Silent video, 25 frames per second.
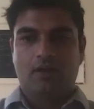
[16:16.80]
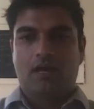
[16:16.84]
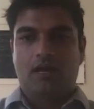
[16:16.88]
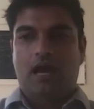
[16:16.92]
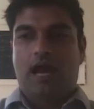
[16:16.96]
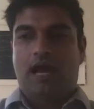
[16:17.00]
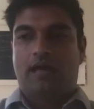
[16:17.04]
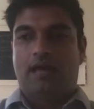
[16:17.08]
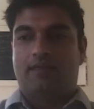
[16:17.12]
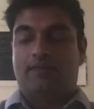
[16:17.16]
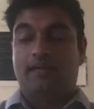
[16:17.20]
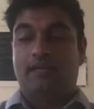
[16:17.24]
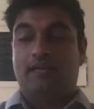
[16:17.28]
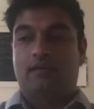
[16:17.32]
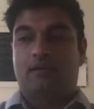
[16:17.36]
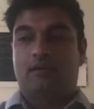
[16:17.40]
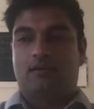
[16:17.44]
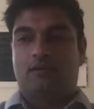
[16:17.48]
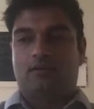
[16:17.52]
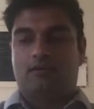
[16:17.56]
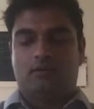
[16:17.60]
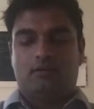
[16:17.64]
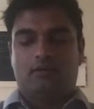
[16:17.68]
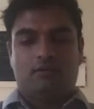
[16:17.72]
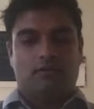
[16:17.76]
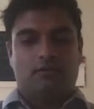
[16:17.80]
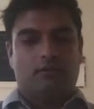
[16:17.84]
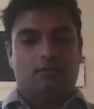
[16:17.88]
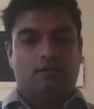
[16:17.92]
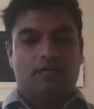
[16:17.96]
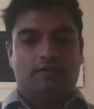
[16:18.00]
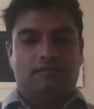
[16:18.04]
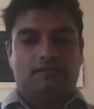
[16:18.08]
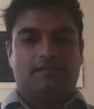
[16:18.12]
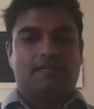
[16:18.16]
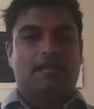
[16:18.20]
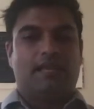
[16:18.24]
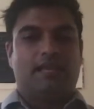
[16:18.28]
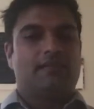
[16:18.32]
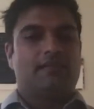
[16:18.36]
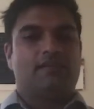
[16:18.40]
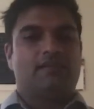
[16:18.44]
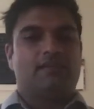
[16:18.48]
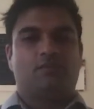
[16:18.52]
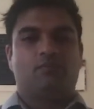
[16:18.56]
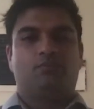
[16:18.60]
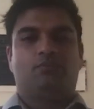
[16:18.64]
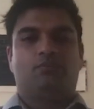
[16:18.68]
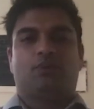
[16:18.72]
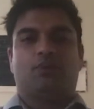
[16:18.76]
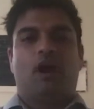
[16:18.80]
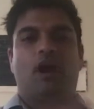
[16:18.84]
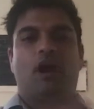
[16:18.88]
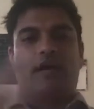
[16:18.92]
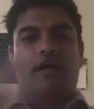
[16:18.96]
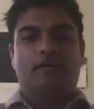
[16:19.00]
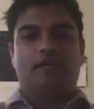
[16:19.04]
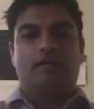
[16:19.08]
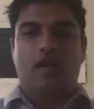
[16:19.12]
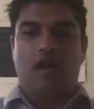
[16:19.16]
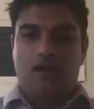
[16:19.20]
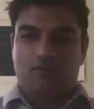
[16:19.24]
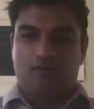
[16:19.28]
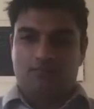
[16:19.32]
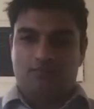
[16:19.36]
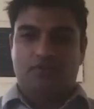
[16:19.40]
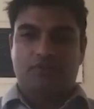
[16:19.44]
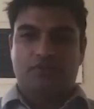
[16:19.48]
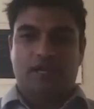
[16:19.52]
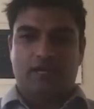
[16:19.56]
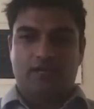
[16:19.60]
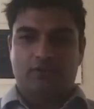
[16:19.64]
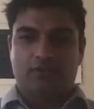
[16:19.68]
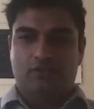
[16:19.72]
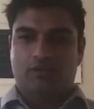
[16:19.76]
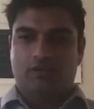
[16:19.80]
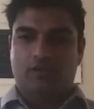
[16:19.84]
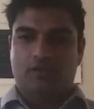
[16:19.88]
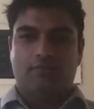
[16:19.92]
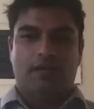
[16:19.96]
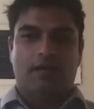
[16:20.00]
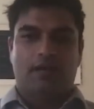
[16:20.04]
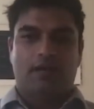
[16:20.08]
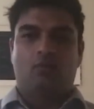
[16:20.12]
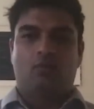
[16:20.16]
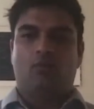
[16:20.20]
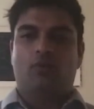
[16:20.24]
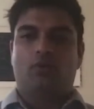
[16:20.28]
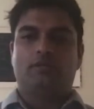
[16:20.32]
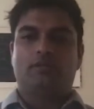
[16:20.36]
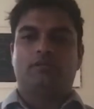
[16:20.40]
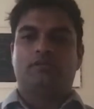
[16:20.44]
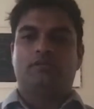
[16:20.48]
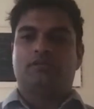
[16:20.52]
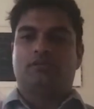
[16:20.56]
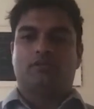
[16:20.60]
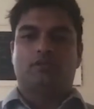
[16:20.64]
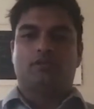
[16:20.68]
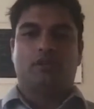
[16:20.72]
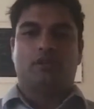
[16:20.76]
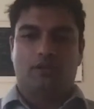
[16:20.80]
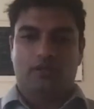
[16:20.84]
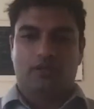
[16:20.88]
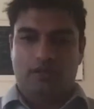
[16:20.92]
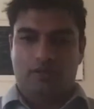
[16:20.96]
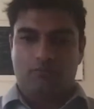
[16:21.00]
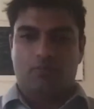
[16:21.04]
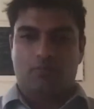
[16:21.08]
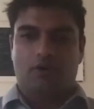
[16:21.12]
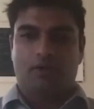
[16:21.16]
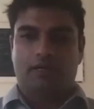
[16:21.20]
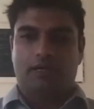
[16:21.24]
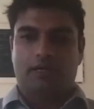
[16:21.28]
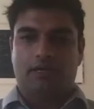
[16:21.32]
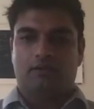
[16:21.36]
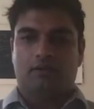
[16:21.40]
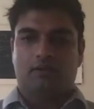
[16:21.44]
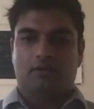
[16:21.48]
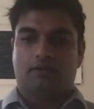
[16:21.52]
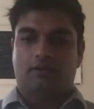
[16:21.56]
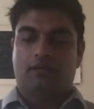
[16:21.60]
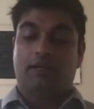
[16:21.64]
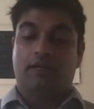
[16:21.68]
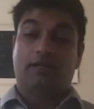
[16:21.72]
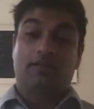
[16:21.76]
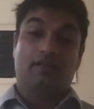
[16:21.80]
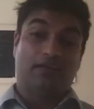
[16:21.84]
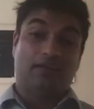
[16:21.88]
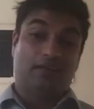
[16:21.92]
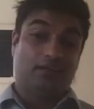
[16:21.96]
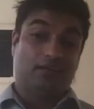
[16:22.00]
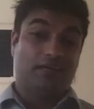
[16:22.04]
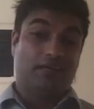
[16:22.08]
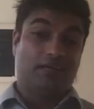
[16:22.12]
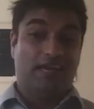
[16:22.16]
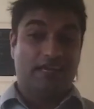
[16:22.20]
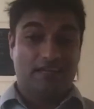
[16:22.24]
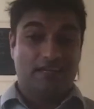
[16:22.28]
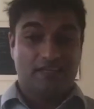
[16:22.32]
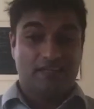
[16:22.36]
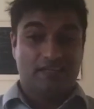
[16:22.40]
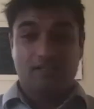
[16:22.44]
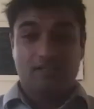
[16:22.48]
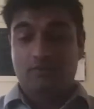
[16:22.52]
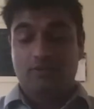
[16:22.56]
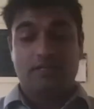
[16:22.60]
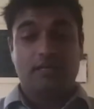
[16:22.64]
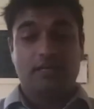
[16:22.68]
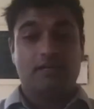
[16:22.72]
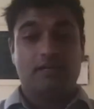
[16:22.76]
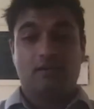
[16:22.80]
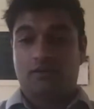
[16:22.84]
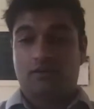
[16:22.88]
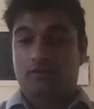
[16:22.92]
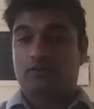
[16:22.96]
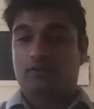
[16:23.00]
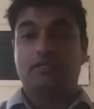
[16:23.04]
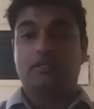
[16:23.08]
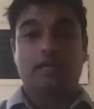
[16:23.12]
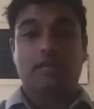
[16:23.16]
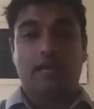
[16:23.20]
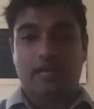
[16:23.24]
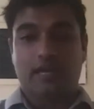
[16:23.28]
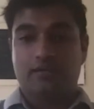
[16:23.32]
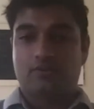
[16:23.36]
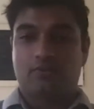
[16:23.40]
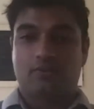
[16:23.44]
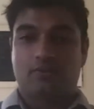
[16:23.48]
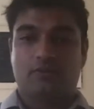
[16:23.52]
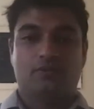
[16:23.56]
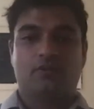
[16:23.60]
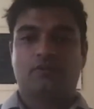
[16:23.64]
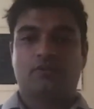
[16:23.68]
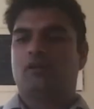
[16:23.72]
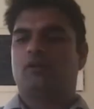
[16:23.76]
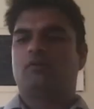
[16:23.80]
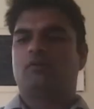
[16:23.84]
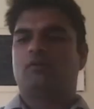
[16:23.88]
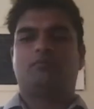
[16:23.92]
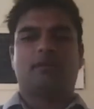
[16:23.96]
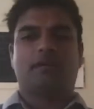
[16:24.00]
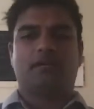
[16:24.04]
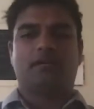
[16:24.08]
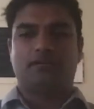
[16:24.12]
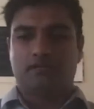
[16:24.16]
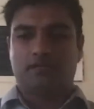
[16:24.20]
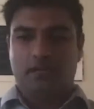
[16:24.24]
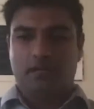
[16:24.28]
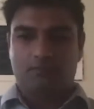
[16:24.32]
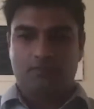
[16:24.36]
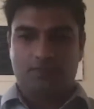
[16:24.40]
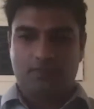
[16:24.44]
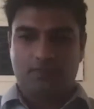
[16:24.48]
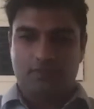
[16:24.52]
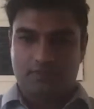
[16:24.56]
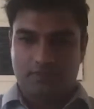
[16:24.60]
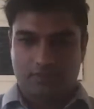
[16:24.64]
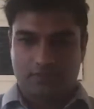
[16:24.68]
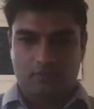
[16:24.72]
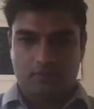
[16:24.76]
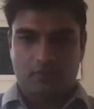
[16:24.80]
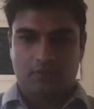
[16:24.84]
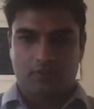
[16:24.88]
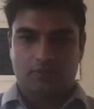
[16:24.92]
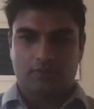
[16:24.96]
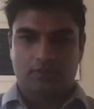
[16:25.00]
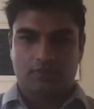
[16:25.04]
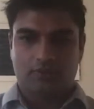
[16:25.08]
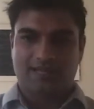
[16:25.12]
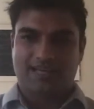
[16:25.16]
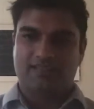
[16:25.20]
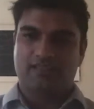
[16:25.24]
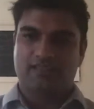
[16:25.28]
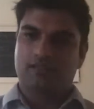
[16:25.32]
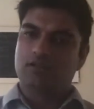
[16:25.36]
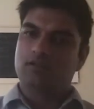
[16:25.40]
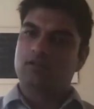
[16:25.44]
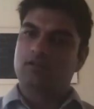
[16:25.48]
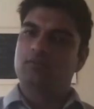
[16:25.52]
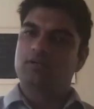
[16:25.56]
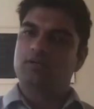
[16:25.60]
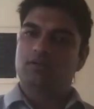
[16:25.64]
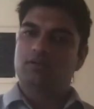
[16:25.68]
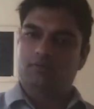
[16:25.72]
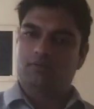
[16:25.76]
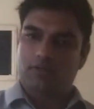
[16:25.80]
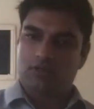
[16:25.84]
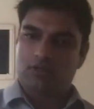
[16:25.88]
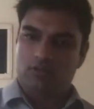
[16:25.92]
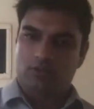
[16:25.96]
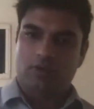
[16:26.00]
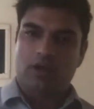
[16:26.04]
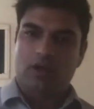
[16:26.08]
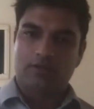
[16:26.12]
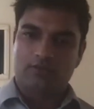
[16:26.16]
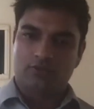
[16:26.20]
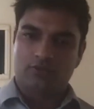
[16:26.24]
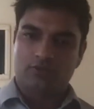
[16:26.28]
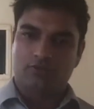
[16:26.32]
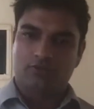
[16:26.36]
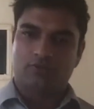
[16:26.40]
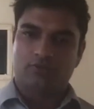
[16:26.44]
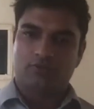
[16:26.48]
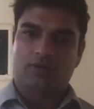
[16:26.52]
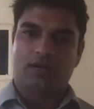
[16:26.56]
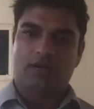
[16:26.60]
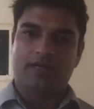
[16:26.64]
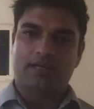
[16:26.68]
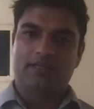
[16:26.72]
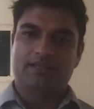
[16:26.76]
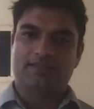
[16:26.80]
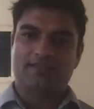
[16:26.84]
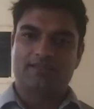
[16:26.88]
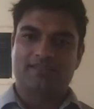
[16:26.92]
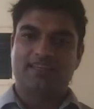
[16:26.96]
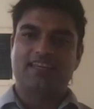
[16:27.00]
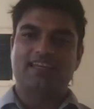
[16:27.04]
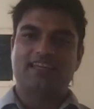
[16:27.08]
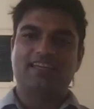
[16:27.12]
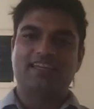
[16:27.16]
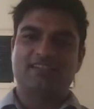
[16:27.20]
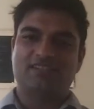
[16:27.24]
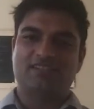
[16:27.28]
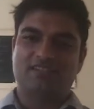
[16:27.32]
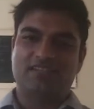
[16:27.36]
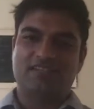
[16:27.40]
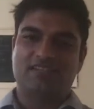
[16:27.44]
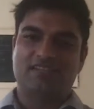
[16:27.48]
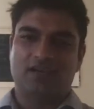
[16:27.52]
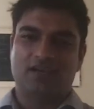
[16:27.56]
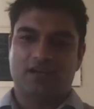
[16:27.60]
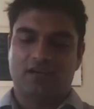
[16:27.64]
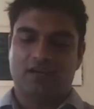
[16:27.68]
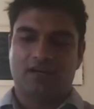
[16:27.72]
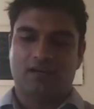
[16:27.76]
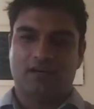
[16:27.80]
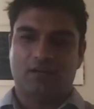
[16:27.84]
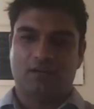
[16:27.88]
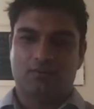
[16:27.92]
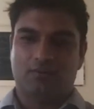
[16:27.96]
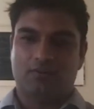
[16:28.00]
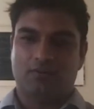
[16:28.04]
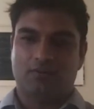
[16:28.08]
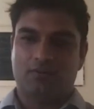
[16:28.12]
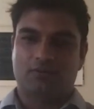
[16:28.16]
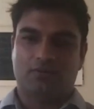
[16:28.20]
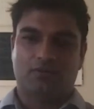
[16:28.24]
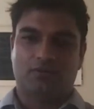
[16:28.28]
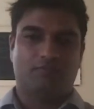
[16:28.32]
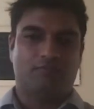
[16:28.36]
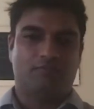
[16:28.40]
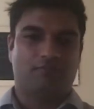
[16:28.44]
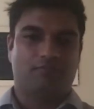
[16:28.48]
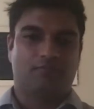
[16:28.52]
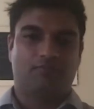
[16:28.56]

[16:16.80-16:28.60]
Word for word: I think it's not this broad conversation about what does a target market look like like candidly we did early days which is oh biggest companies in the world that's a little bit of a crutch right that's the easy uh, approach and